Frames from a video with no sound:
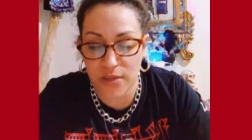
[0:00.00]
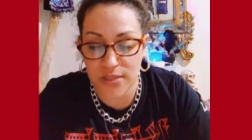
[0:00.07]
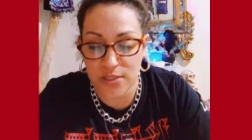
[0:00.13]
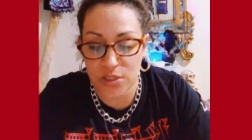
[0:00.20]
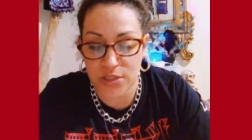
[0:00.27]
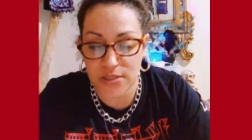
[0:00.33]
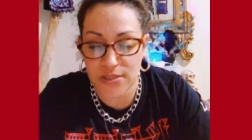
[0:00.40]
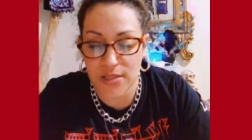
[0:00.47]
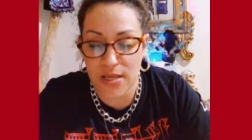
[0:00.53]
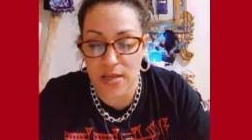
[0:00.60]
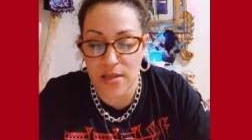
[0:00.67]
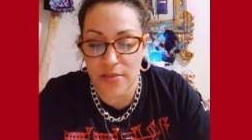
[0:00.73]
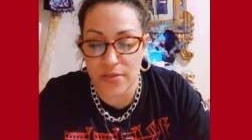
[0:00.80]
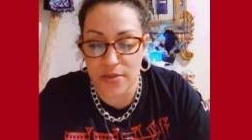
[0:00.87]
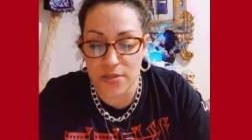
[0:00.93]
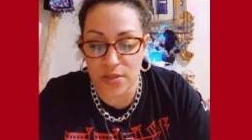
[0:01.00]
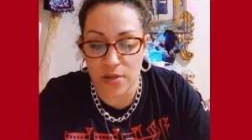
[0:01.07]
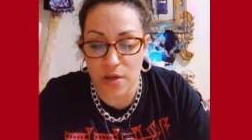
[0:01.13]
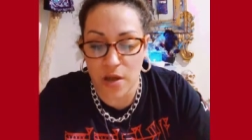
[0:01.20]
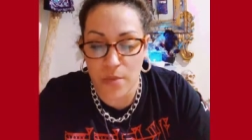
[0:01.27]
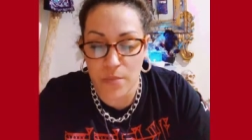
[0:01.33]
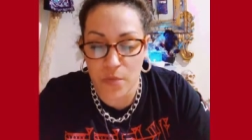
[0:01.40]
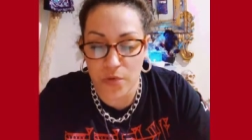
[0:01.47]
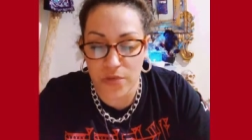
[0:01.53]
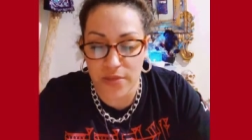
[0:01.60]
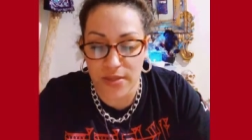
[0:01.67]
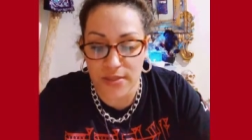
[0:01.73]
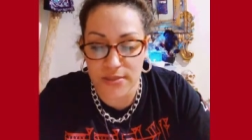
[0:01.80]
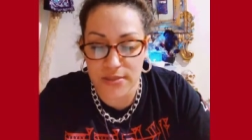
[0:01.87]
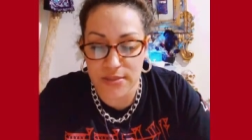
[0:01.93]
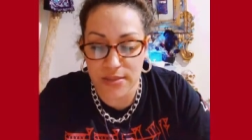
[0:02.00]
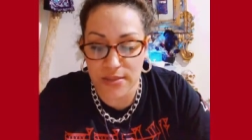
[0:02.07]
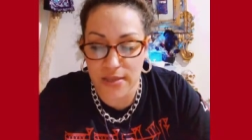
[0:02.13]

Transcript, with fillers: It's just there's a lot more things